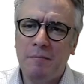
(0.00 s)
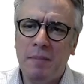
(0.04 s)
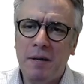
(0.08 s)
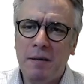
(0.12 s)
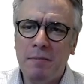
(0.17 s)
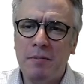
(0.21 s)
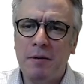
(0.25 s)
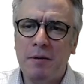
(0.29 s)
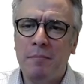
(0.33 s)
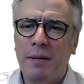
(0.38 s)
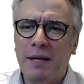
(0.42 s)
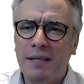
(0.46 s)

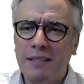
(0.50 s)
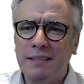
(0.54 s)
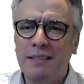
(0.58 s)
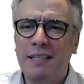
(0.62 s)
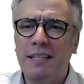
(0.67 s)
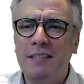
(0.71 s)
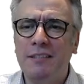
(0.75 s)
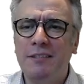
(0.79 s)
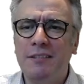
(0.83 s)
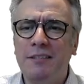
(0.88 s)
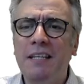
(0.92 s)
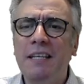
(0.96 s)
paper by
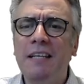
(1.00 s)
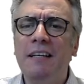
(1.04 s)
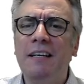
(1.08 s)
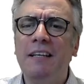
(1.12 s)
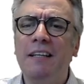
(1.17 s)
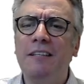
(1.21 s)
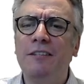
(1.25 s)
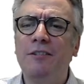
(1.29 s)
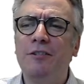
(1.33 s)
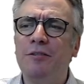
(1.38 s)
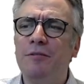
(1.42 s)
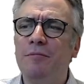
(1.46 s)
Sam
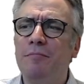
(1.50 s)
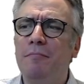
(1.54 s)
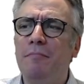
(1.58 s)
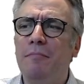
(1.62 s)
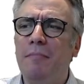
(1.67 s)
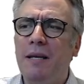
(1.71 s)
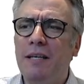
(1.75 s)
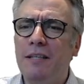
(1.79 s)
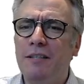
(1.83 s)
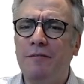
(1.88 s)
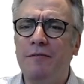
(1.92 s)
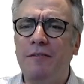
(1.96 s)
Stiglitz
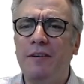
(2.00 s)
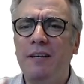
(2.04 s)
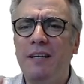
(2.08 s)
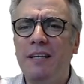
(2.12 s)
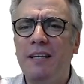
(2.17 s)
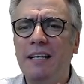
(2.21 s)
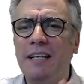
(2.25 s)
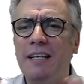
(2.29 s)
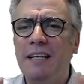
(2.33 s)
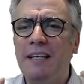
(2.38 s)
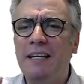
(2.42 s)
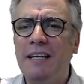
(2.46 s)
makes very
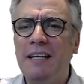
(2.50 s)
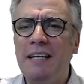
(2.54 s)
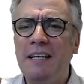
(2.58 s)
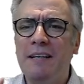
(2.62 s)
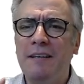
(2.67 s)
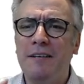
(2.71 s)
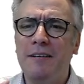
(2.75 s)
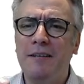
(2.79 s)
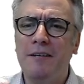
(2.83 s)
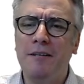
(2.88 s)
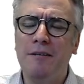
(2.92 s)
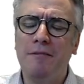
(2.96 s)

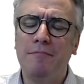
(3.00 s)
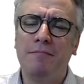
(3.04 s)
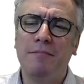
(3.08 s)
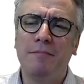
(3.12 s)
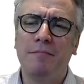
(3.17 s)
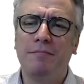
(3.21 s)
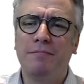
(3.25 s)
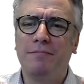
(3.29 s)
clear,